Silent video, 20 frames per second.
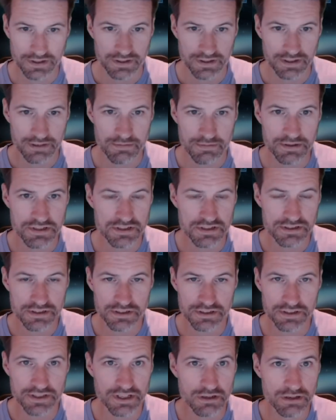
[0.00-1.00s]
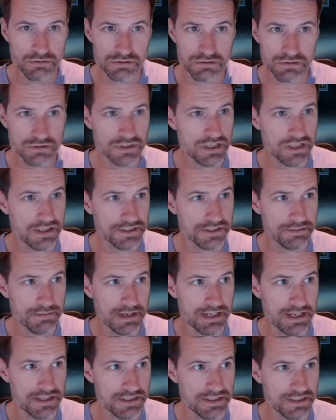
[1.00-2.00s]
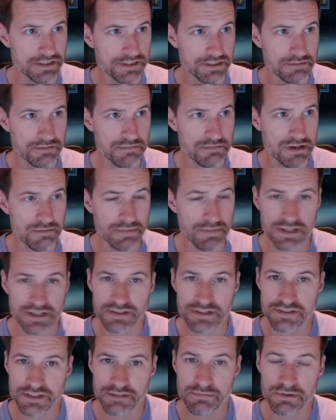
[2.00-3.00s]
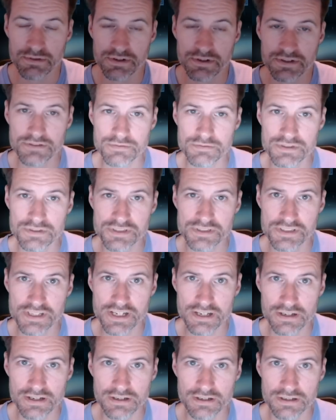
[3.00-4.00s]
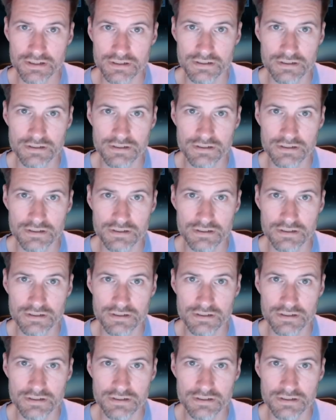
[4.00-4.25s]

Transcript: let me just look at the old task manager on my PC, boys. One sec.